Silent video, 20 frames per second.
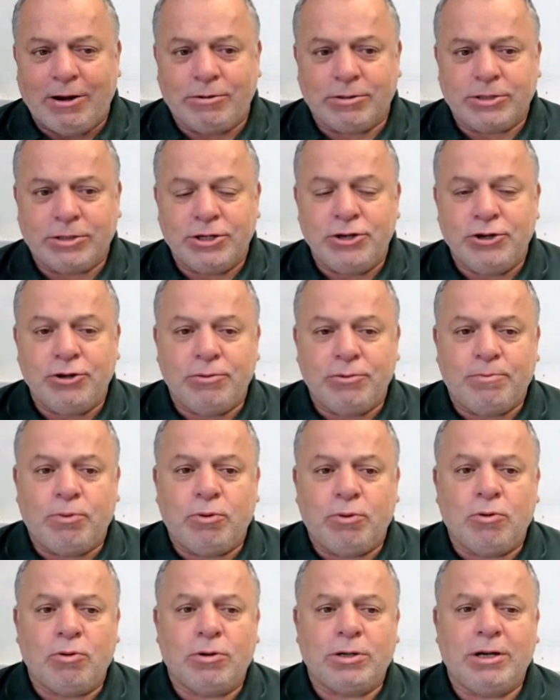house
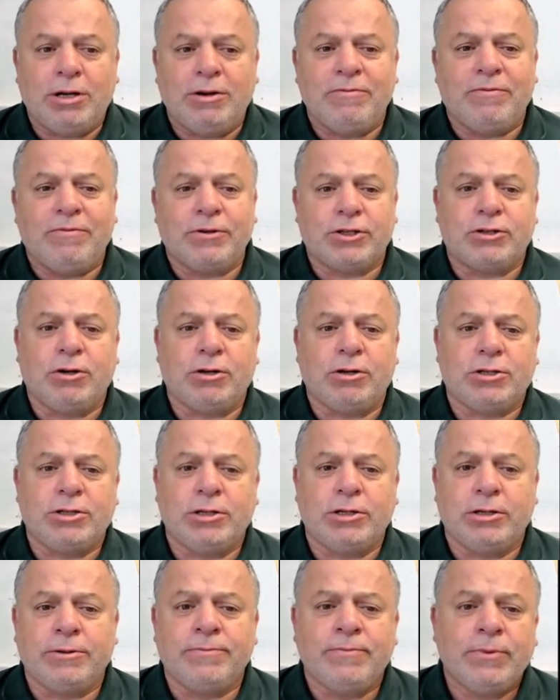new port
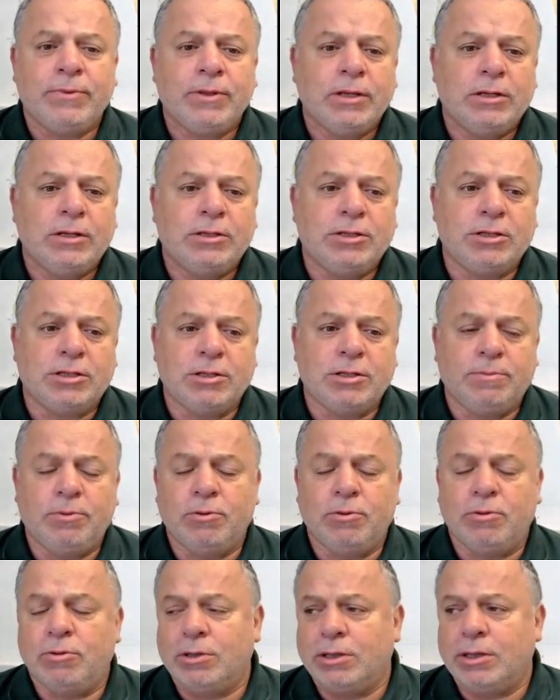infrastructure
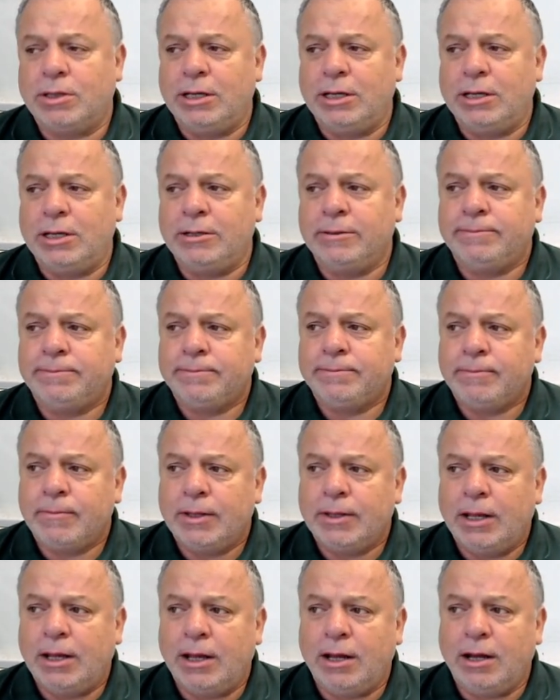to support
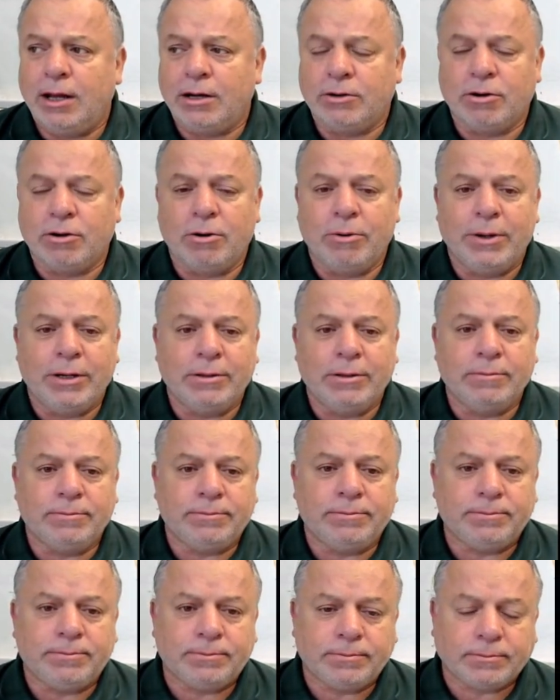the
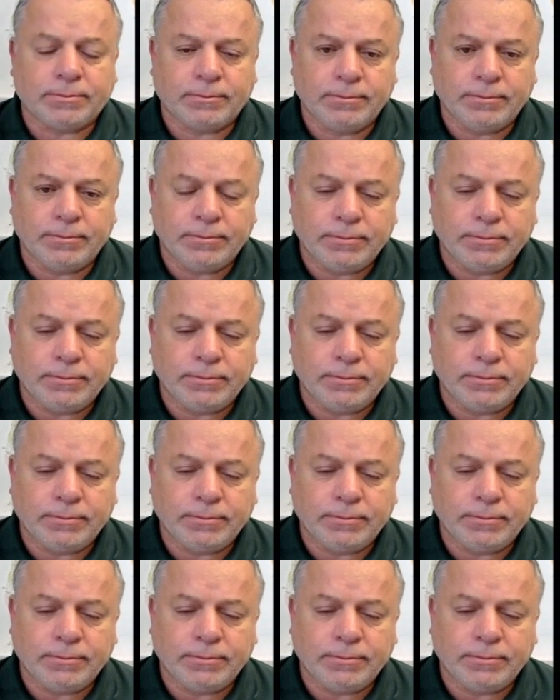growing